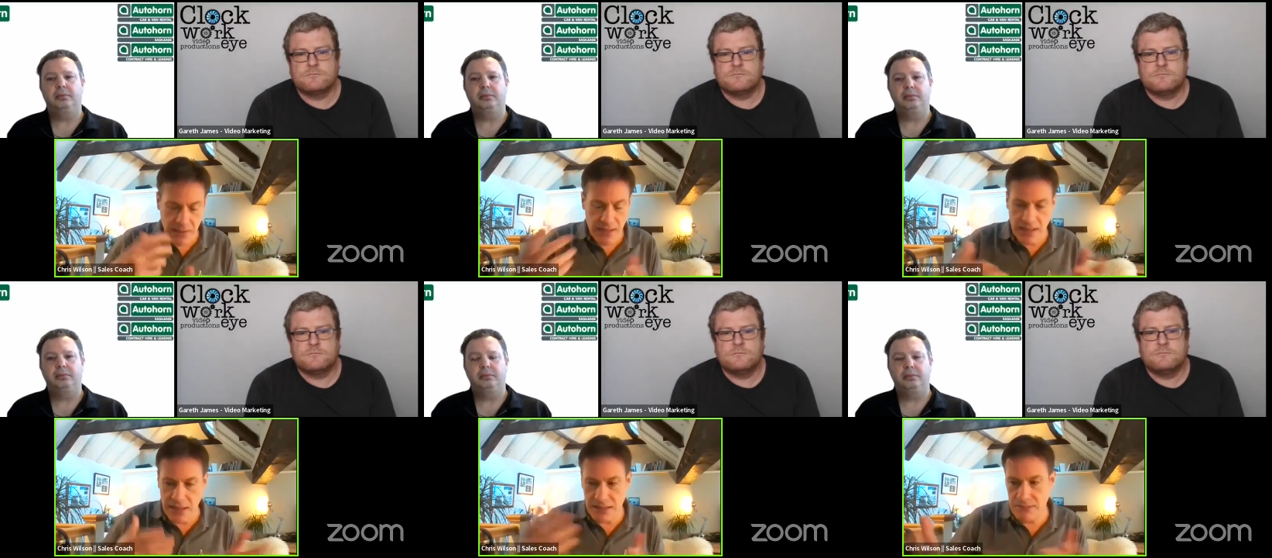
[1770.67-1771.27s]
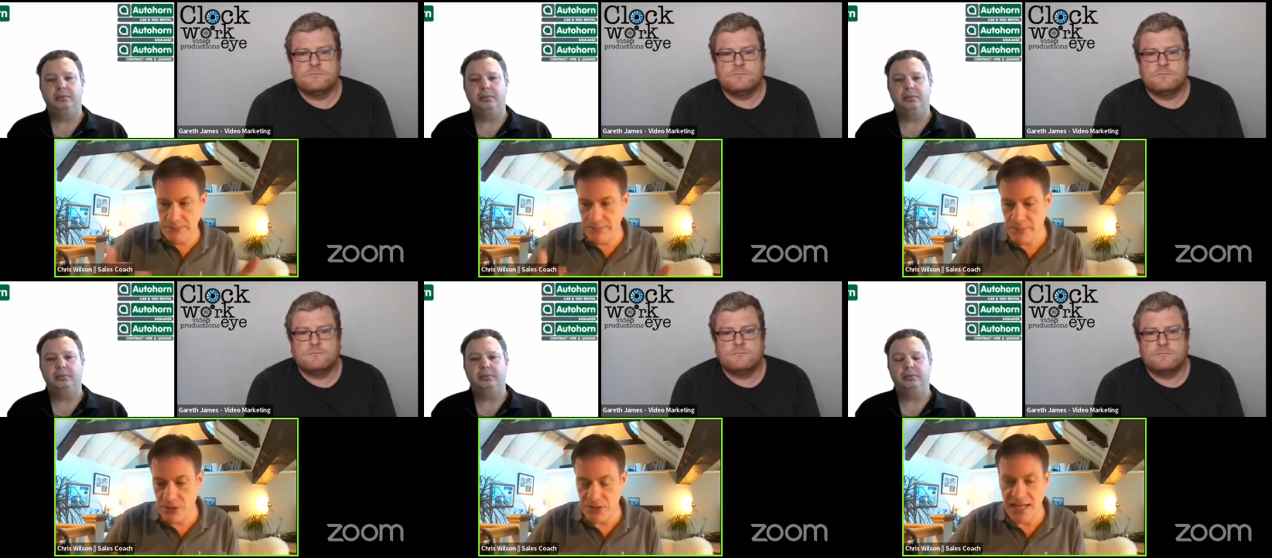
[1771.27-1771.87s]
Speaker 1: is
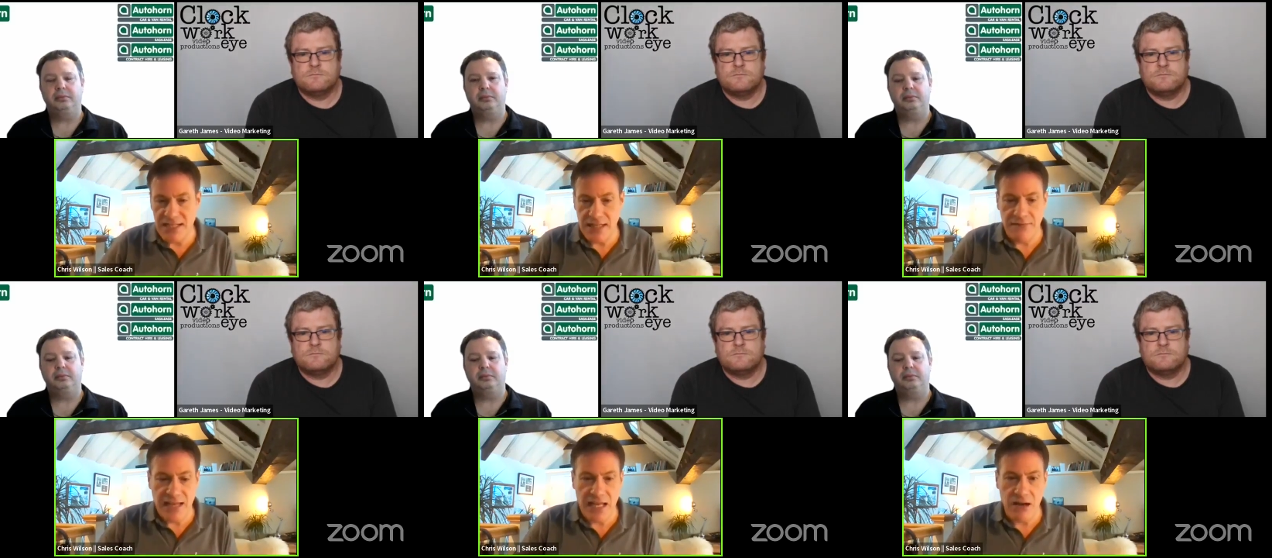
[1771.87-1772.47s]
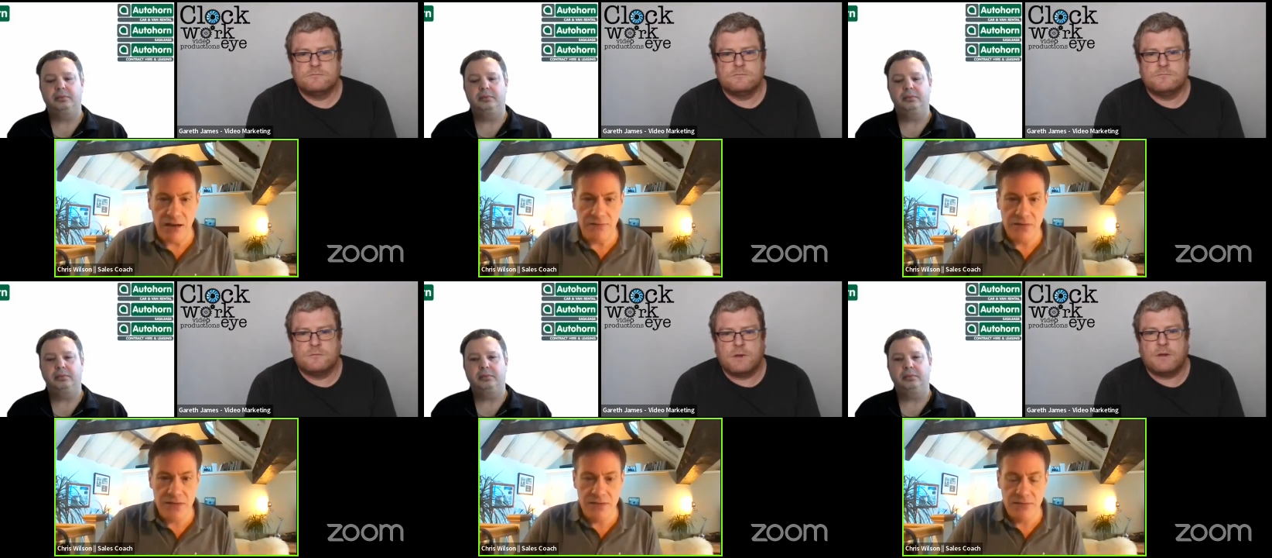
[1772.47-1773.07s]
creating their
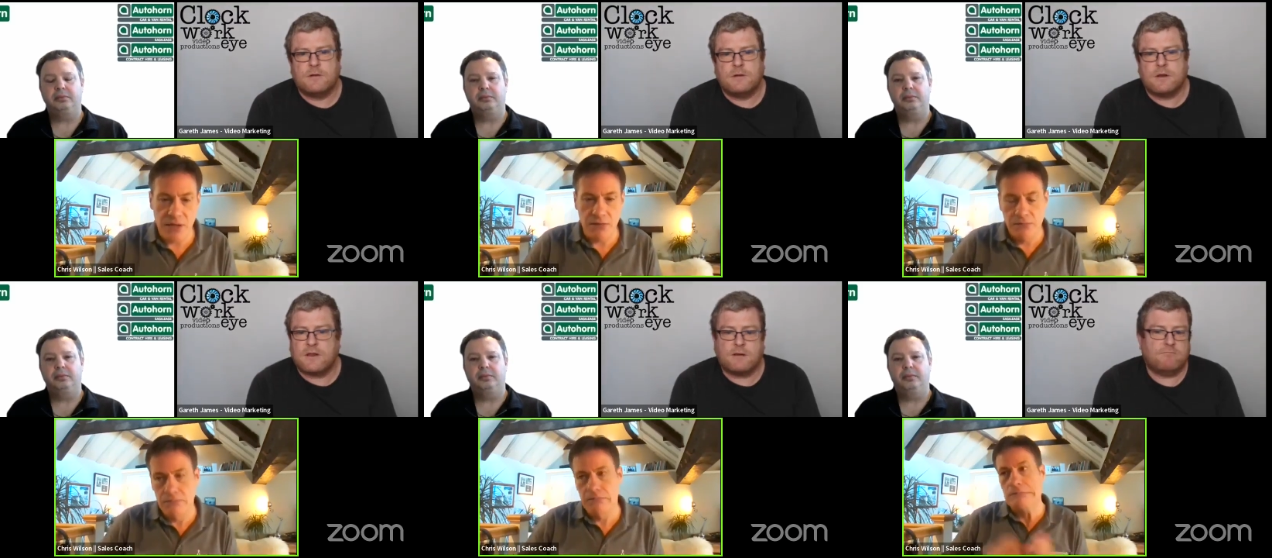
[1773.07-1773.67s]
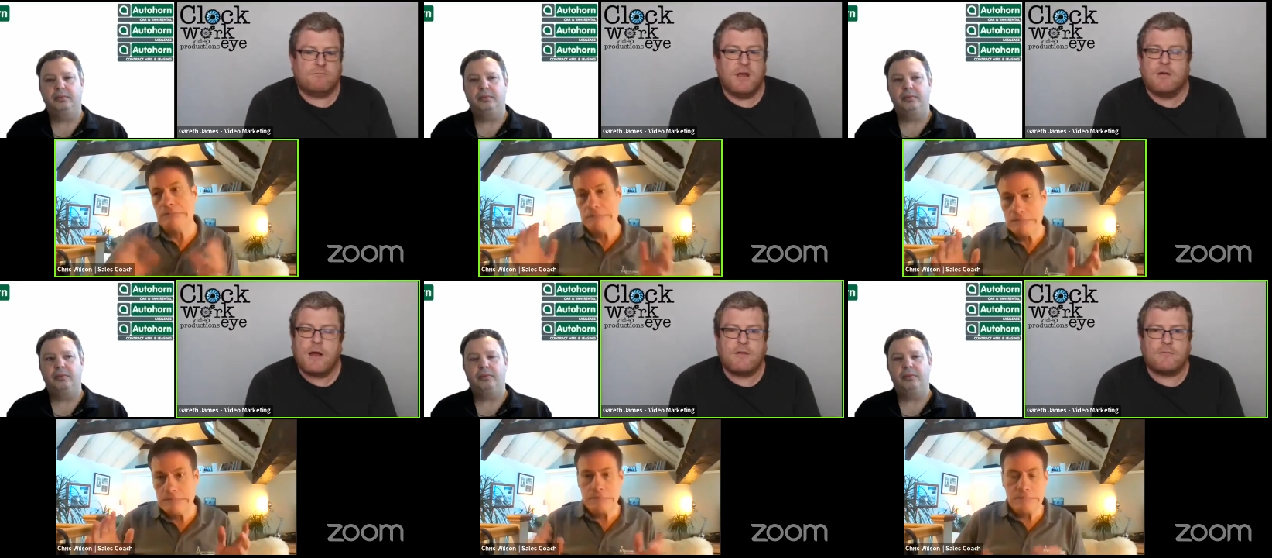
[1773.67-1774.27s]
lives. Yeah. So I think,
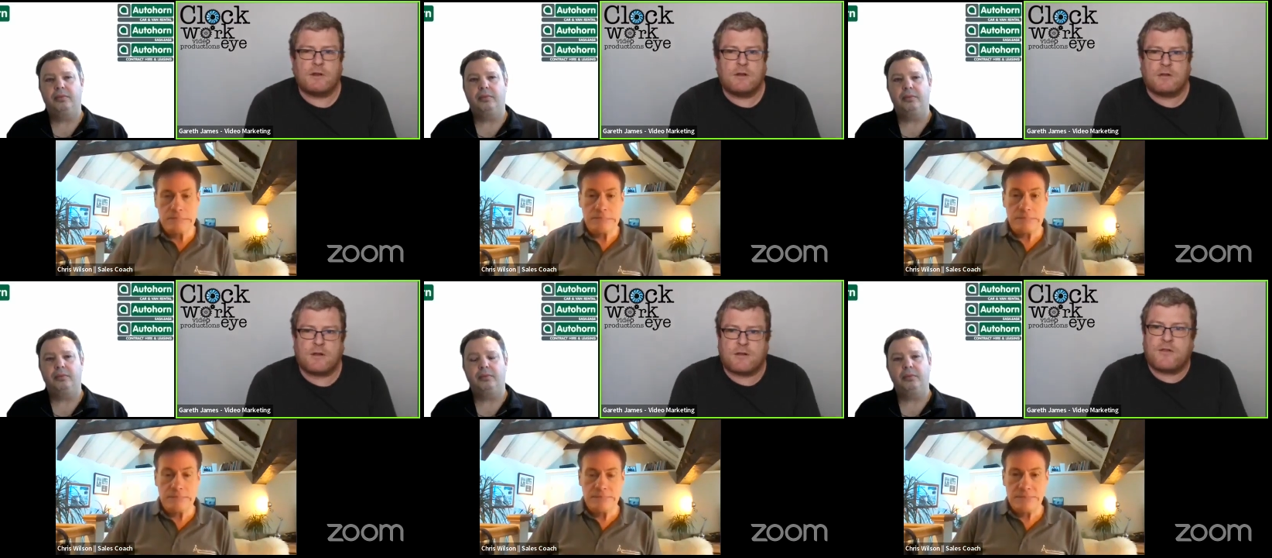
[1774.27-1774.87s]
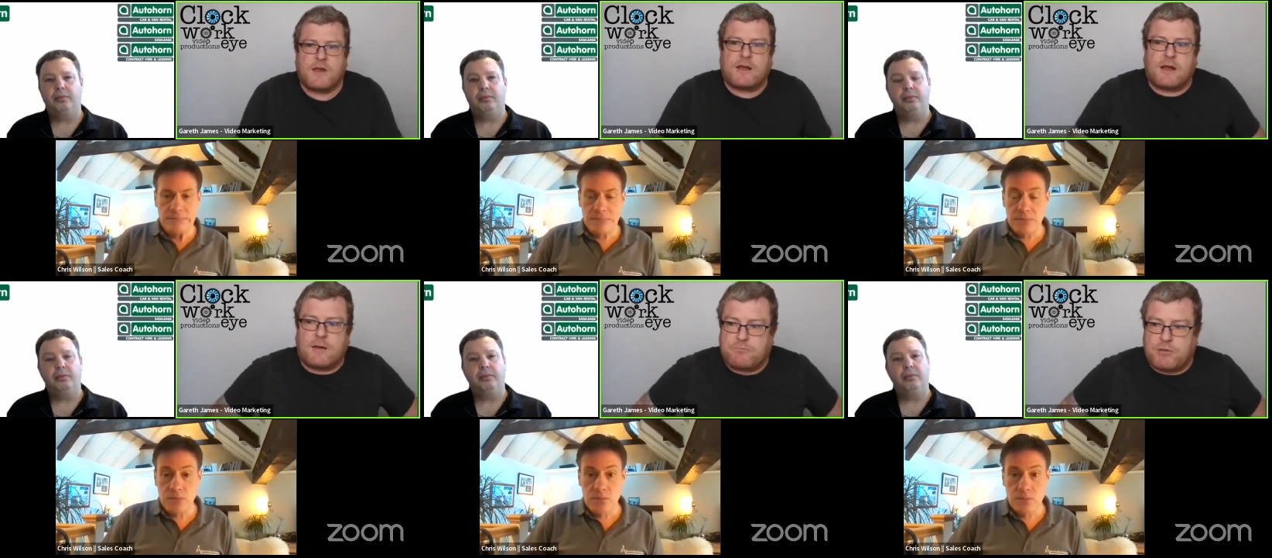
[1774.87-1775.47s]
Speaker 2: yeah, I, I,
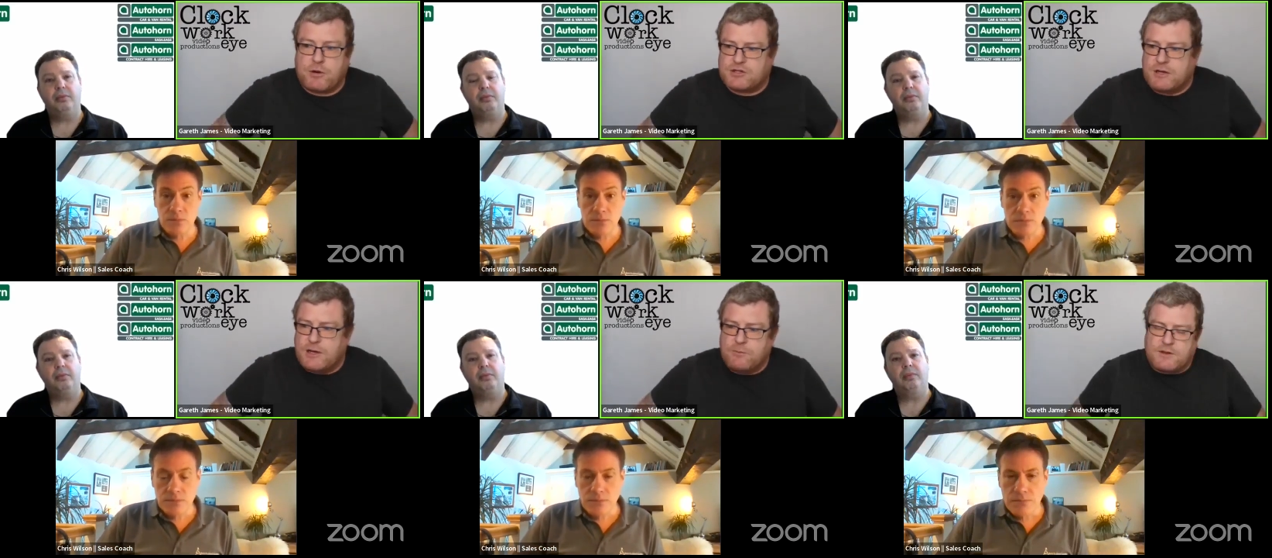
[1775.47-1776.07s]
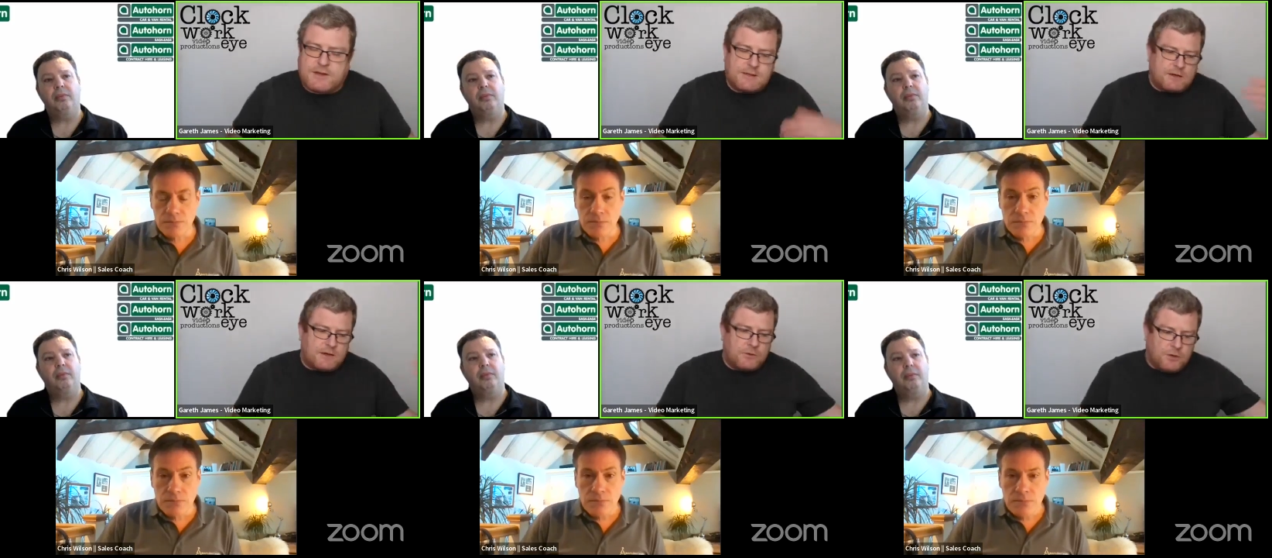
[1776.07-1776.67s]
think I personally, with things
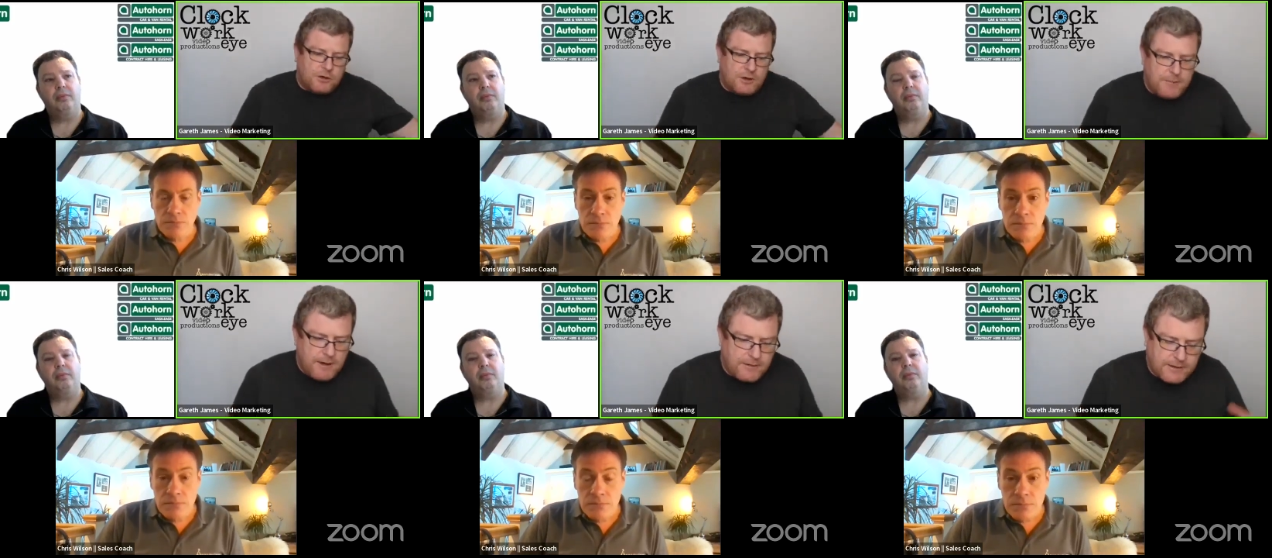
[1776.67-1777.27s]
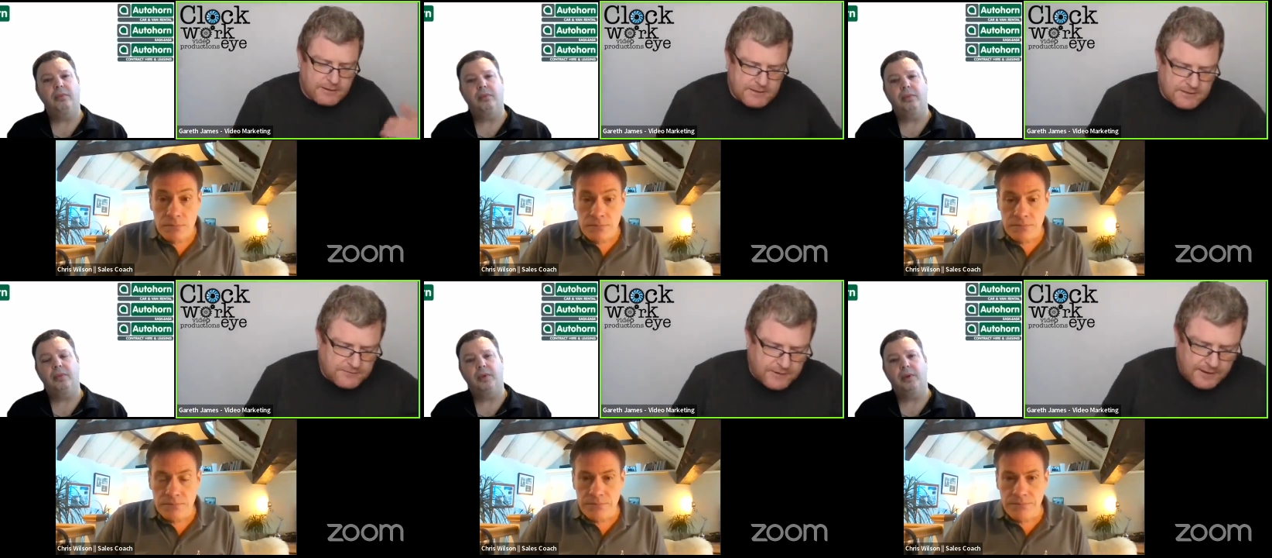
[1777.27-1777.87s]
that are going on in America and
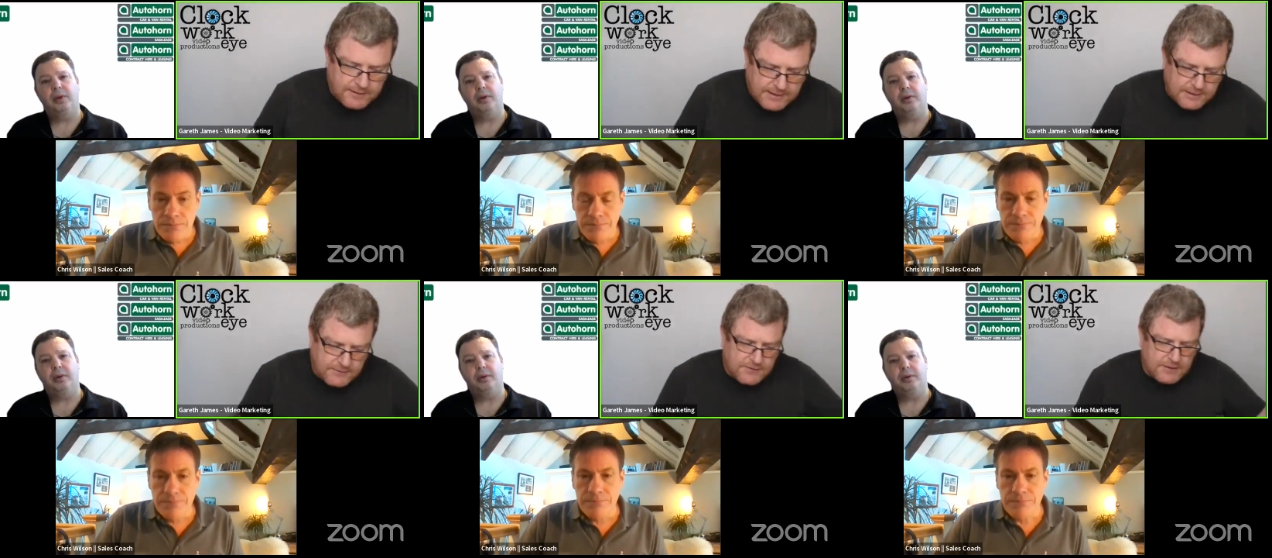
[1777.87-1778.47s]
stuff like that, against